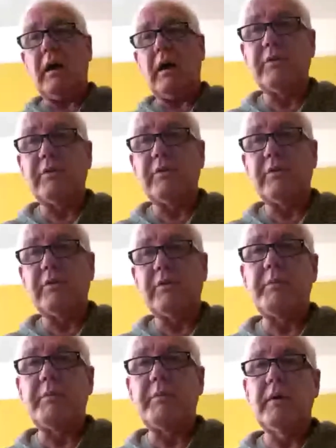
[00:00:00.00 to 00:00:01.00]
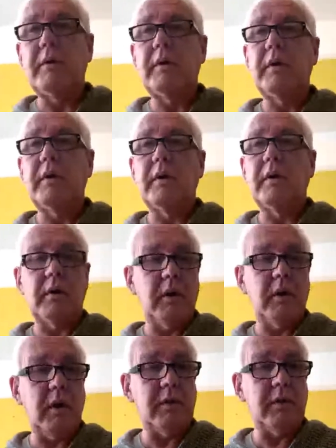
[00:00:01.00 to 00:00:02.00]
I just put up
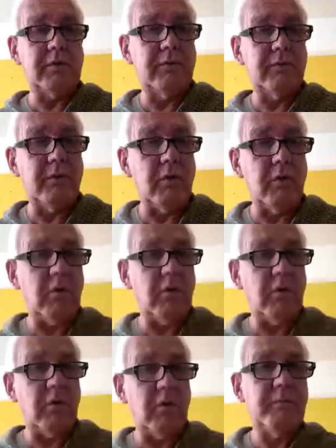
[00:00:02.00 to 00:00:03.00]
is for